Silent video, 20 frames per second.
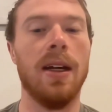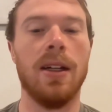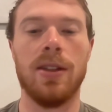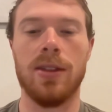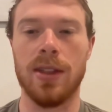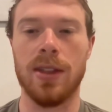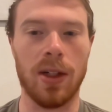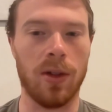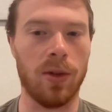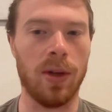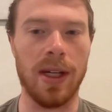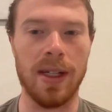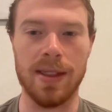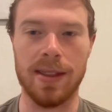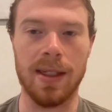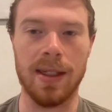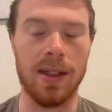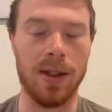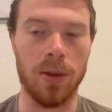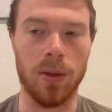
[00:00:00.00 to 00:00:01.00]
generalized
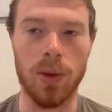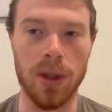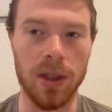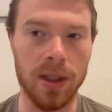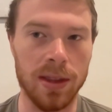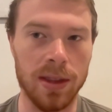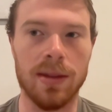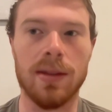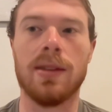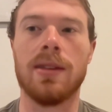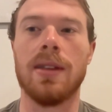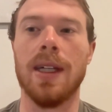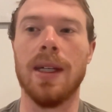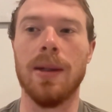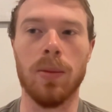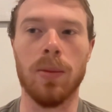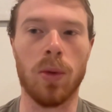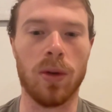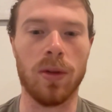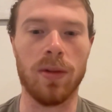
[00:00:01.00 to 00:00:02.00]
L1s get
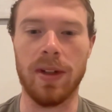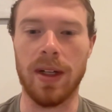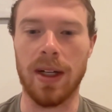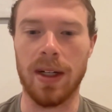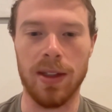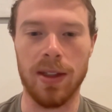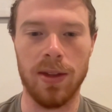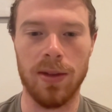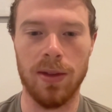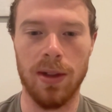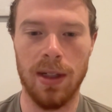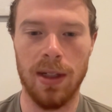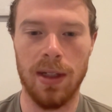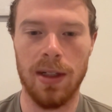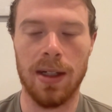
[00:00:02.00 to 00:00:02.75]
more value.